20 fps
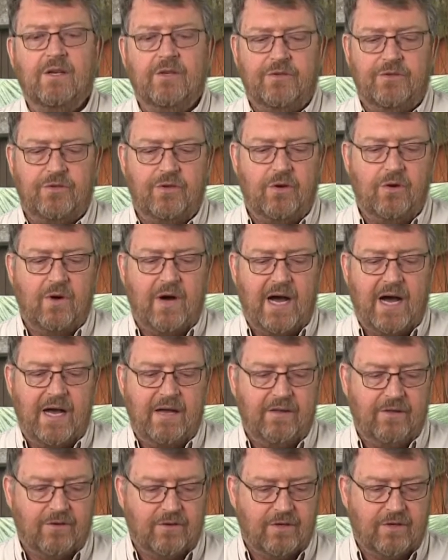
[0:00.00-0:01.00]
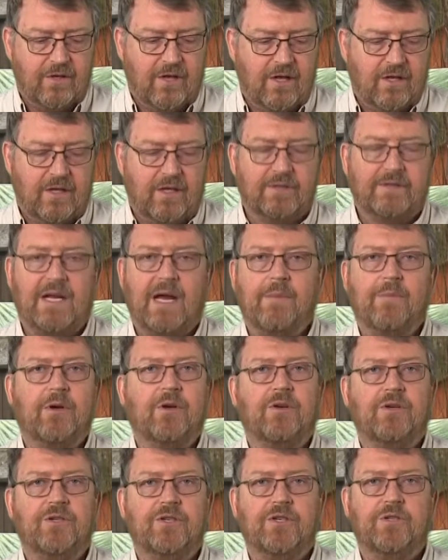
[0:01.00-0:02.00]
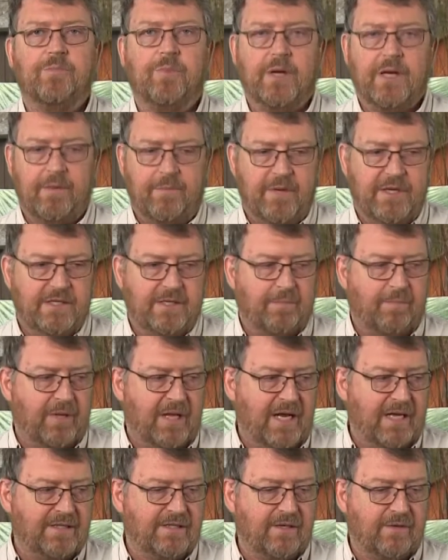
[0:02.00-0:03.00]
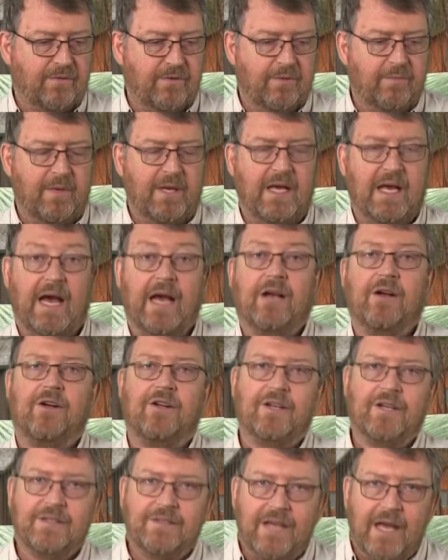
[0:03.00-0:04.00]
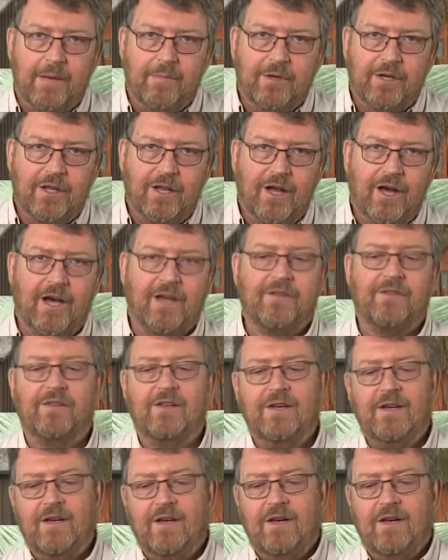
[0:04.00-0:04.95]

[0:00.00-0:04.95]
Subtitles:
So I learned a long time ago to just bring a piece of plastic with me. I call it a tablecloth.